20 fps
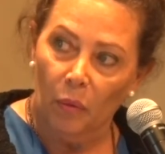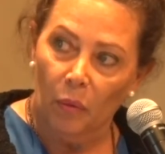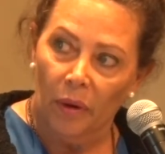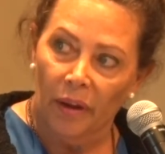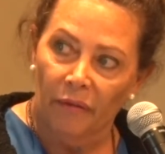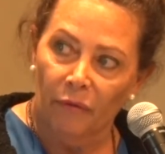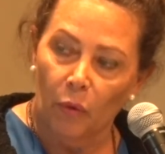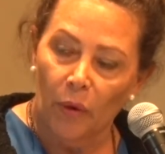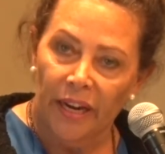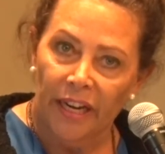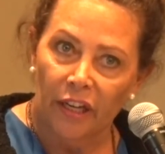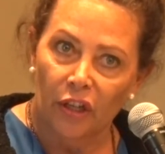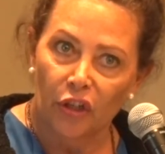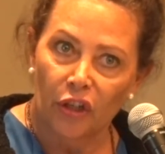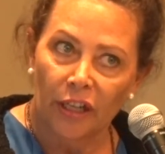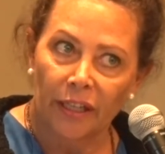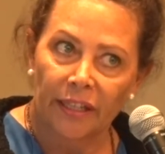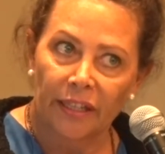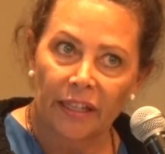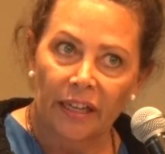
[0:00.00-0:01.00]
if we can
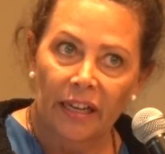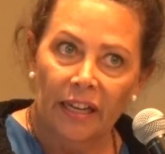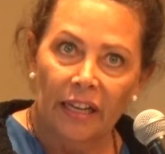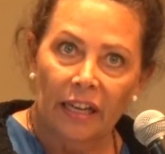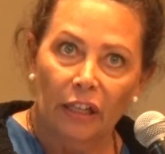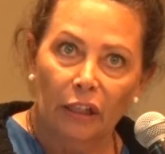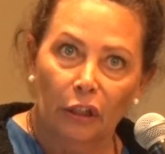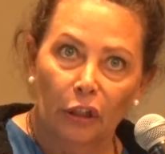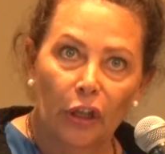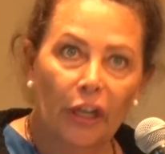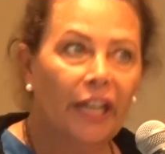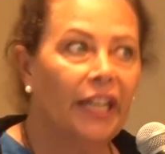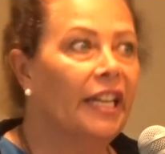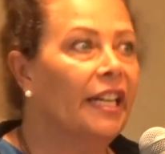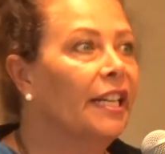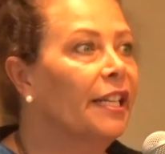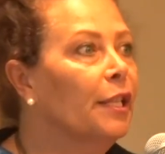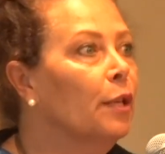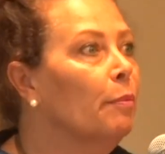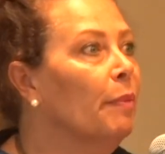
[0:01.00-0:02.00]
just look at
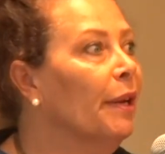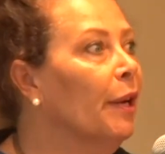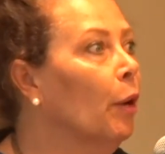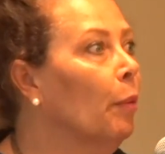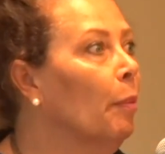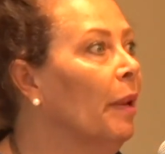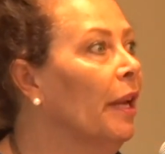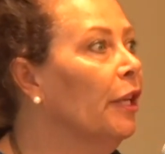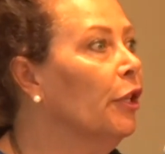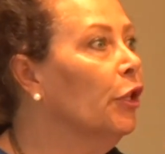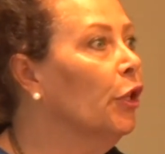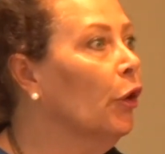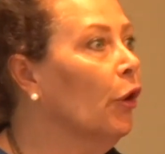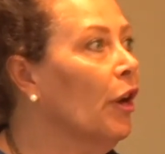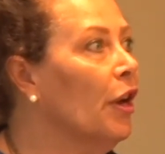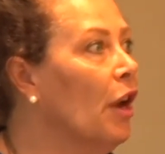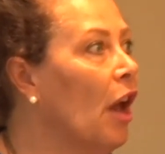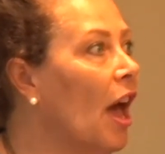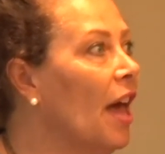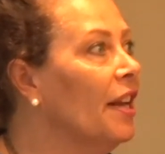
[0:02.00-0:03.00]
it as a bigger picture
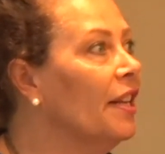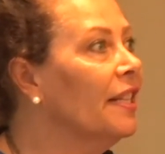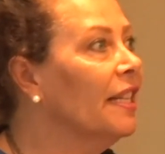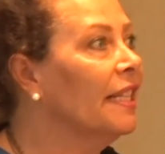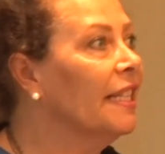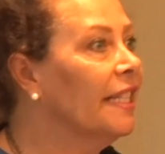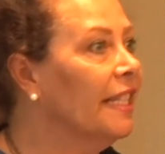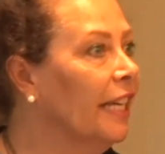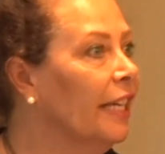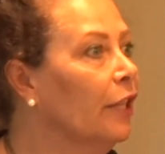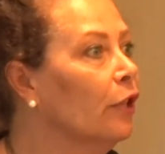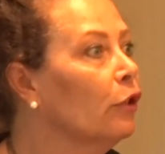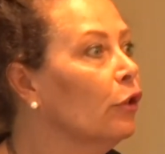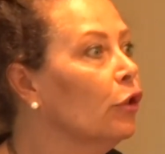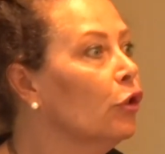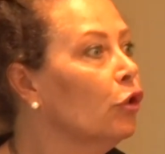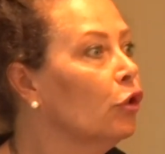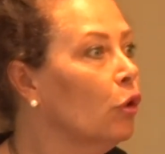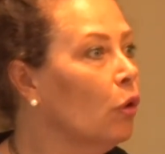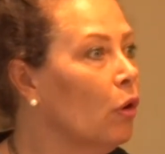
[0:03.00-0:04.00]
and not as a singular
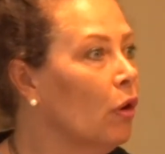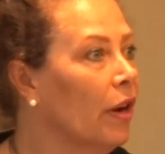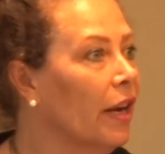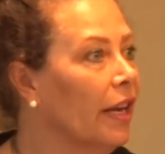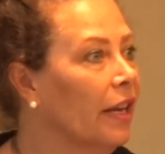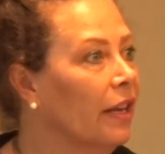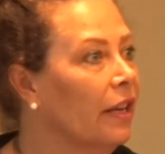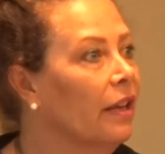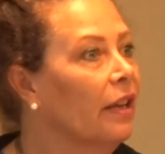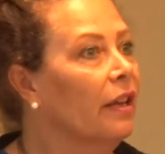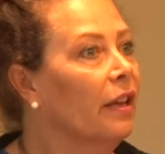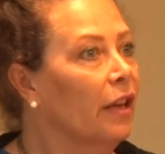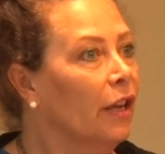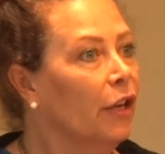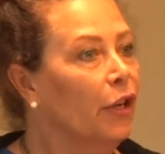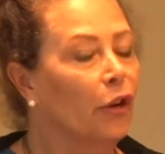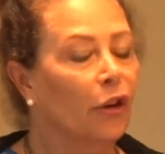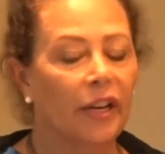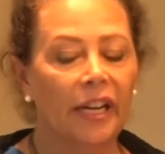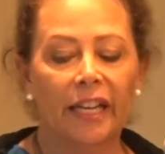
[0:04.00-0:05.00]
story,
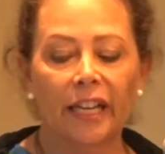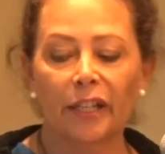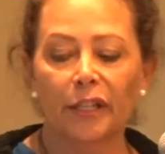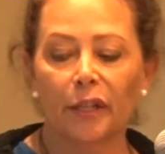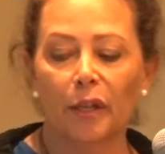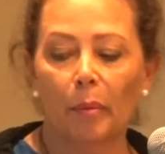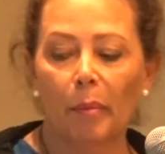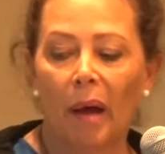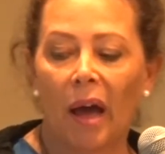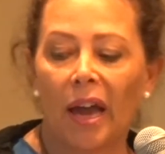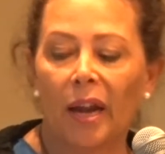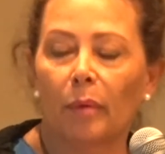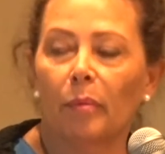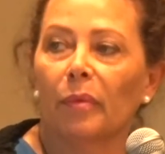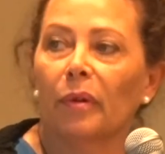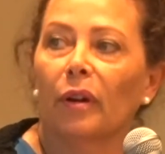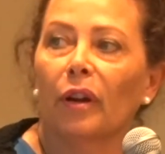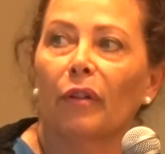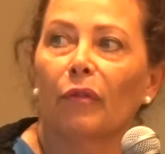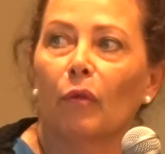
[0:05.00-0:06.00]
you're going to get to the
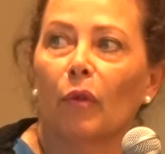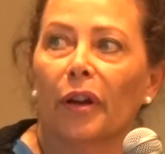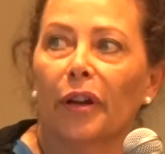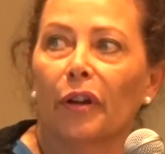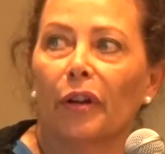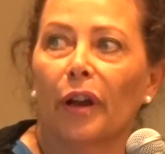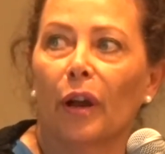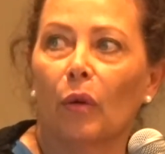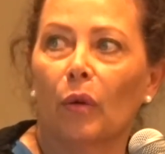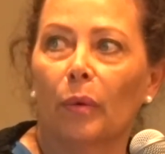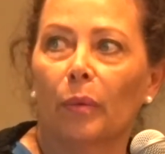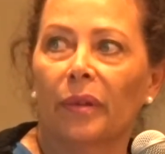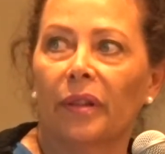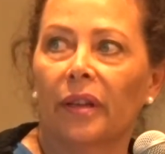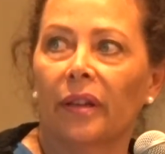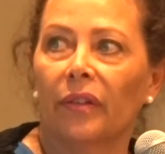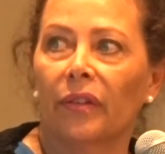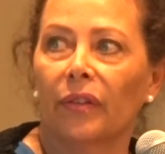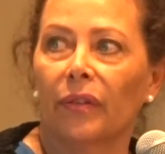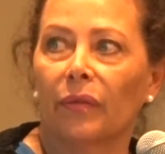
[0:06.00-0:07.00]
bottom of where you're going with
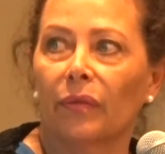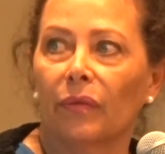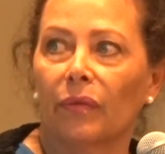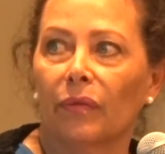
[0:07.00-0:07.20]
this.